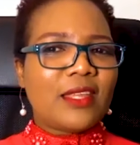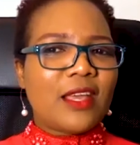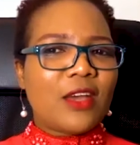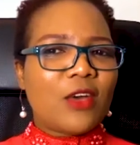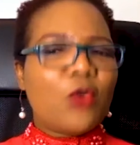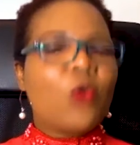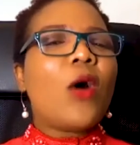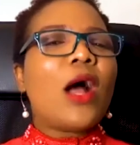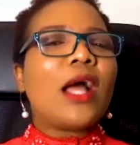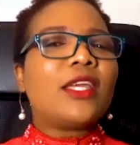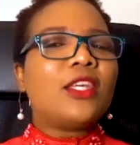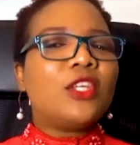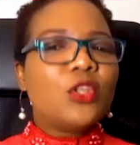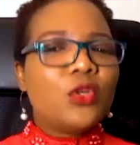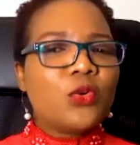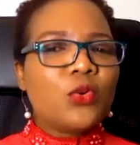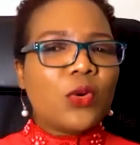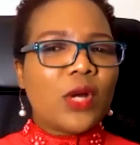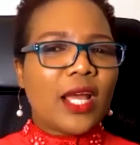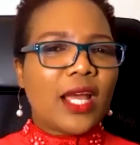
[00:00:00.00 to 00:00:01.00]
Who are
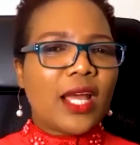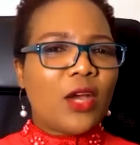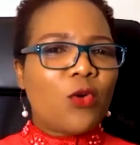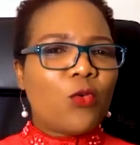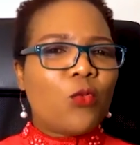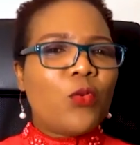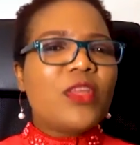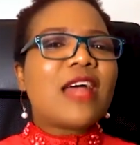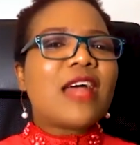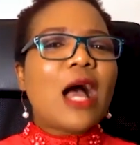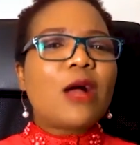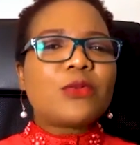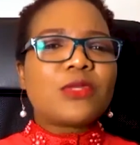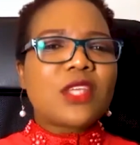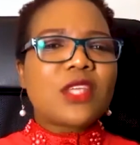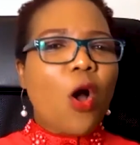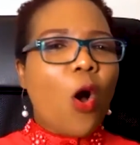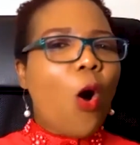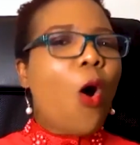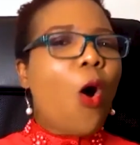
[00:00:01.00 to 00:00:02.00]
you without
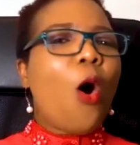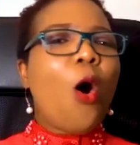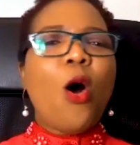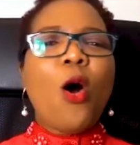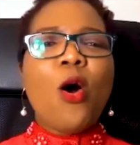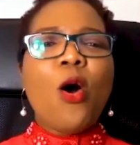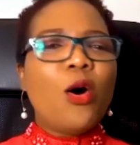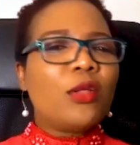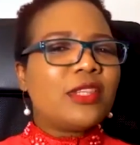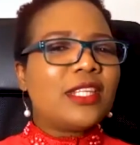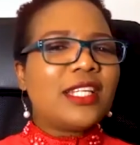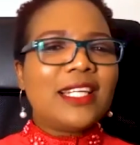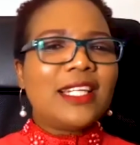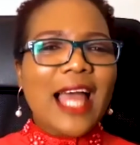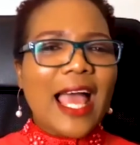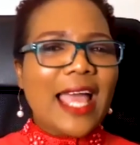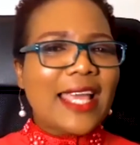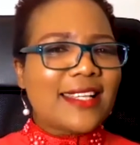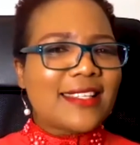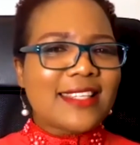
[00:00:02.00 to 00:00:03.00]
all the
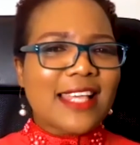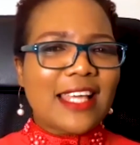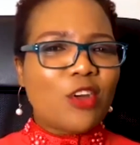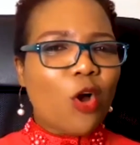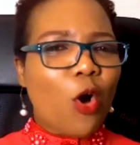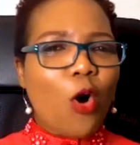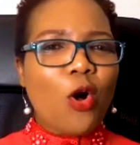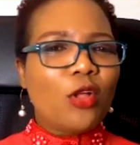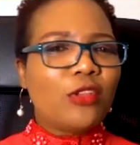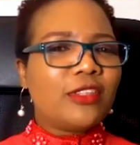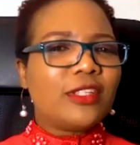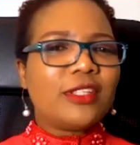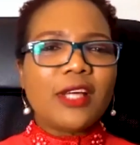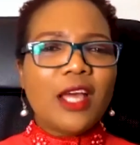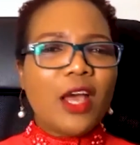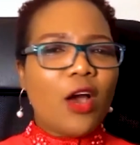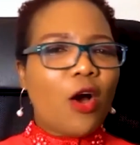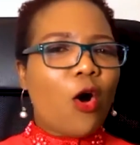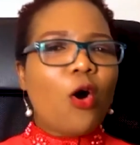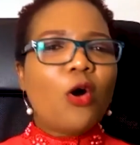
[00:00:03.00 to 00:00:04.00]
likes and all
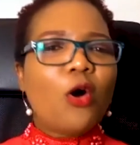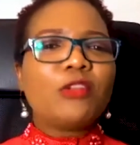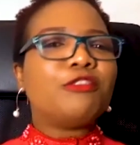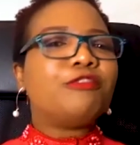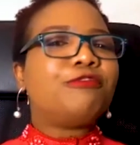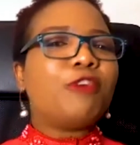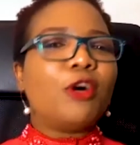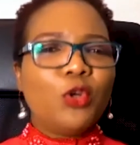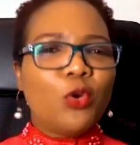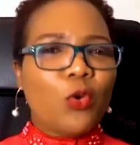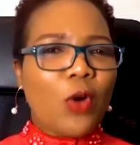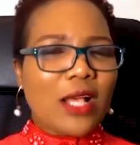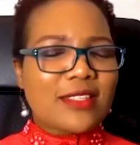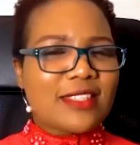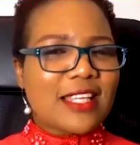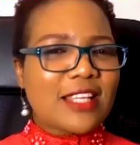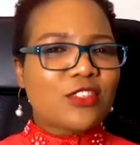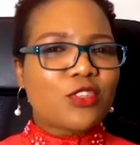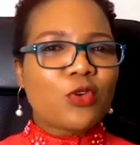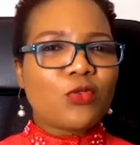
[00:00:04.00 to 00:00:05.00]
the followers
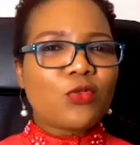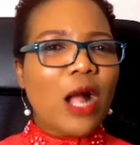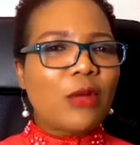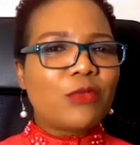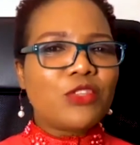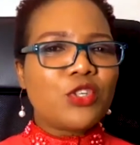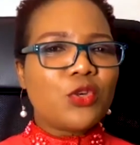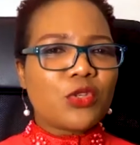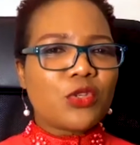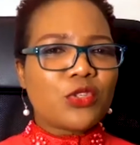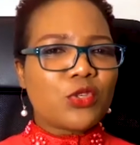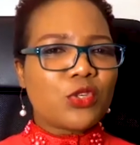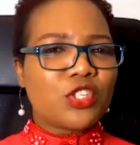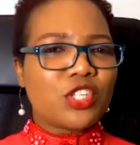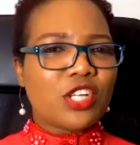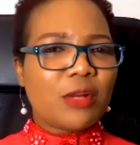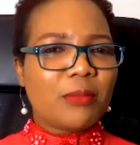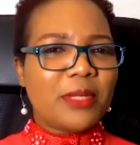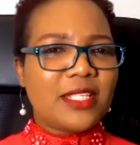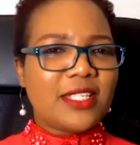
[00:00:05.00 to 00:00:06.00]
that surround you on
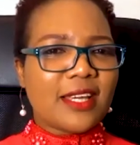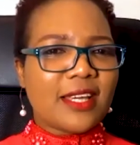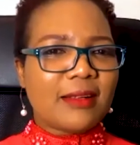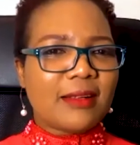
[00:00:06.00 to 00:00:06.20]
social media?